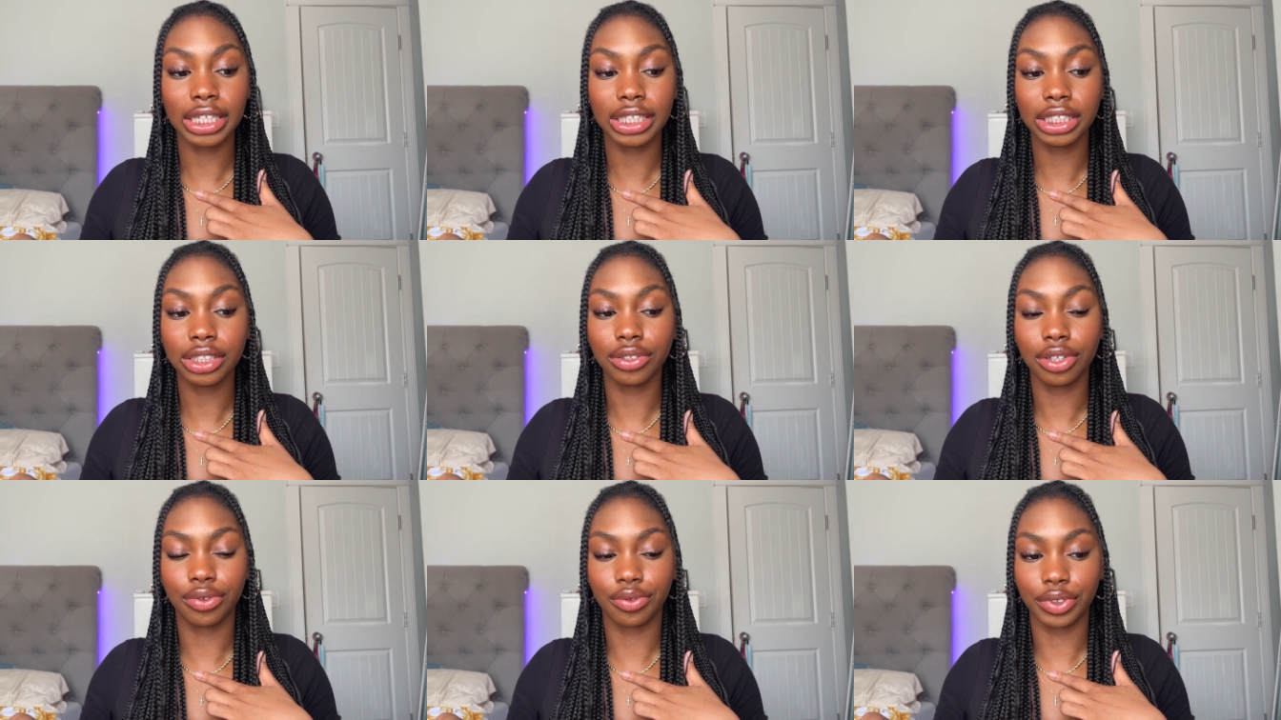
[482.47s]

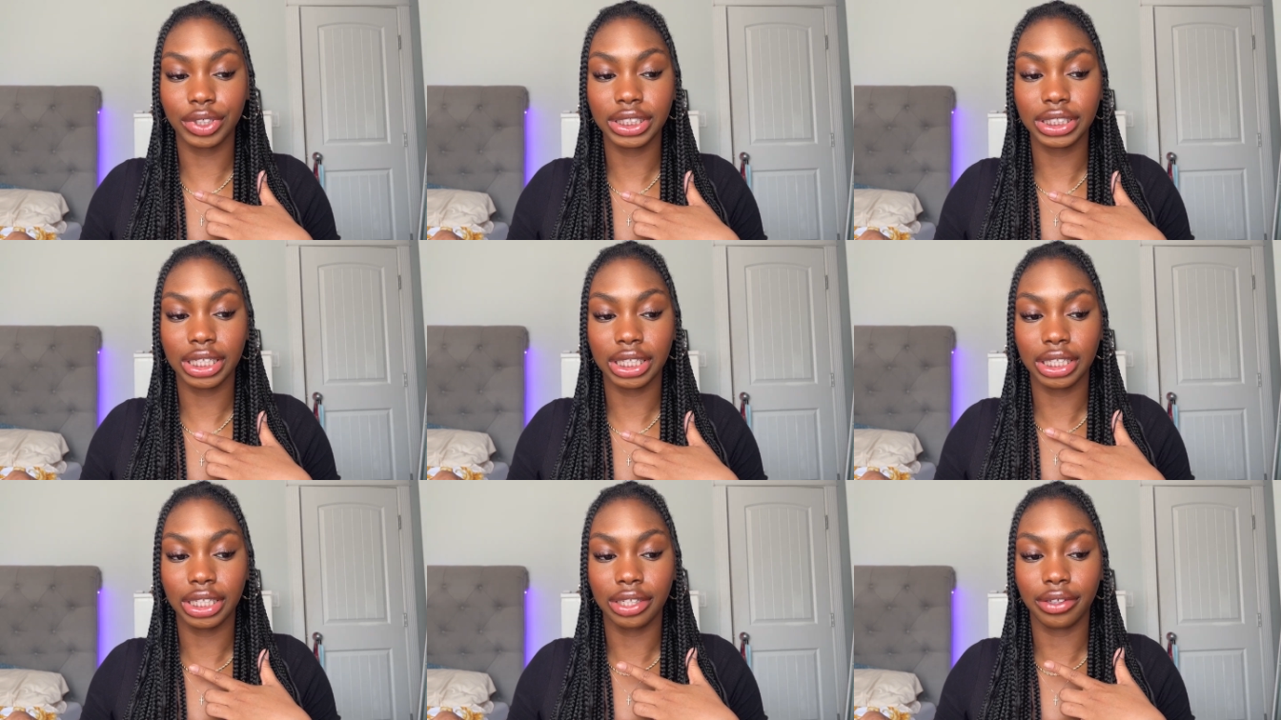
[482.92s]
this one
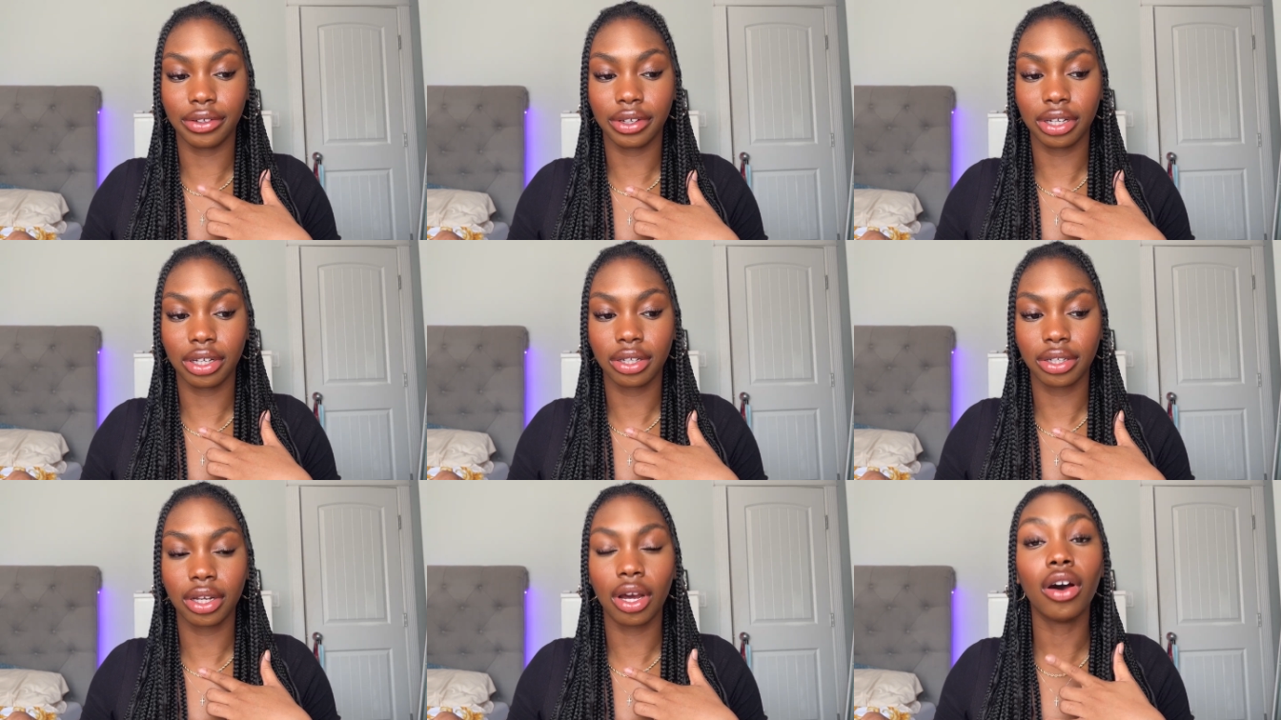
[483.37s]
recently
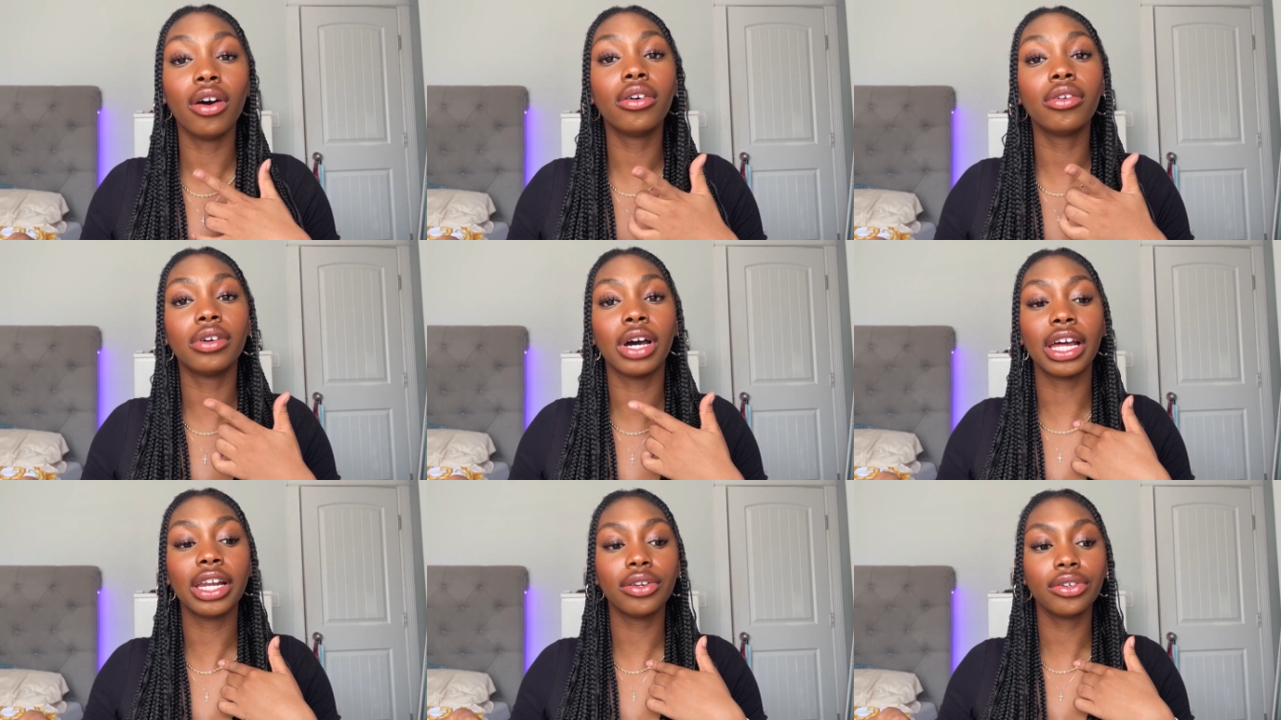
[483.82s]
oh
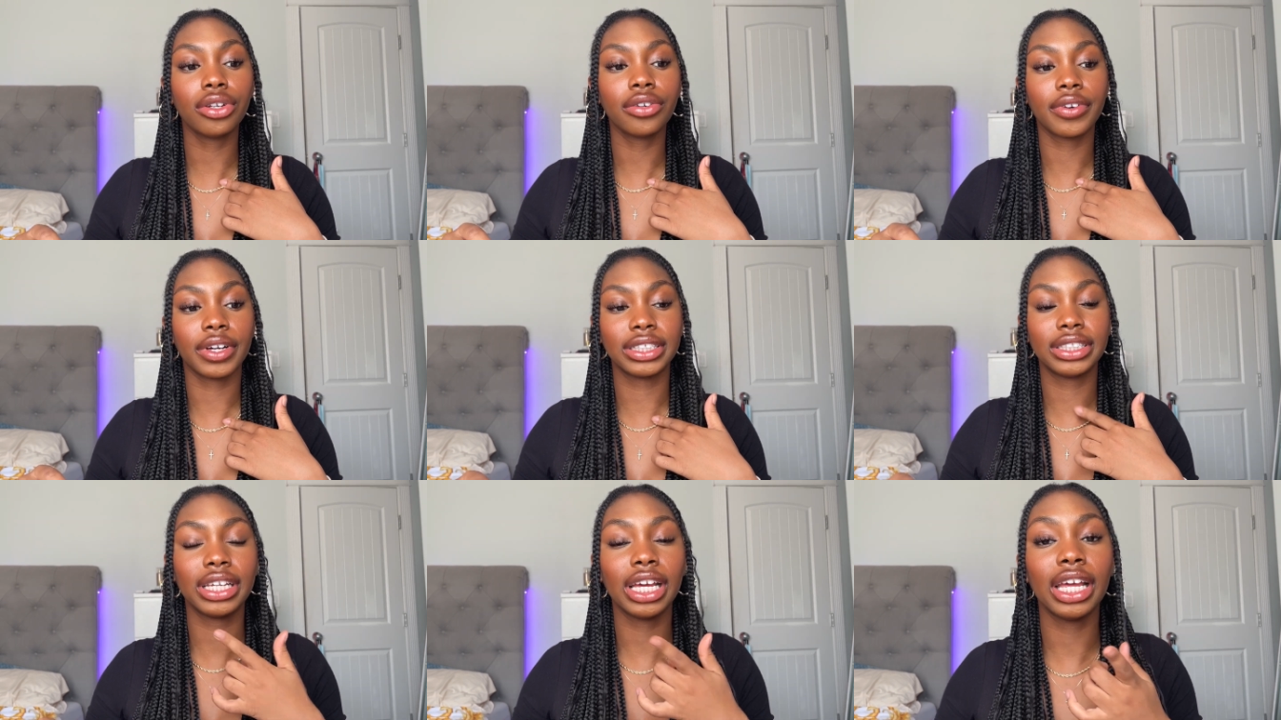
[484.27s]
i don't know if i
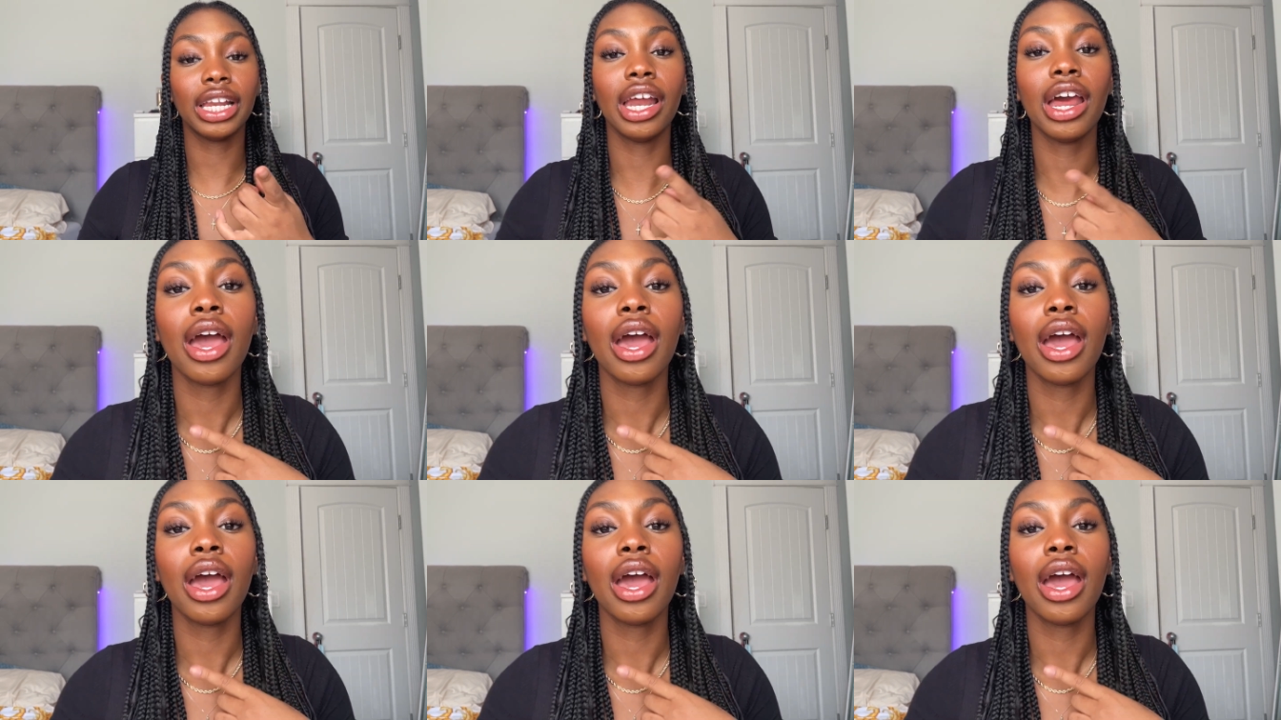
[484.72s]
said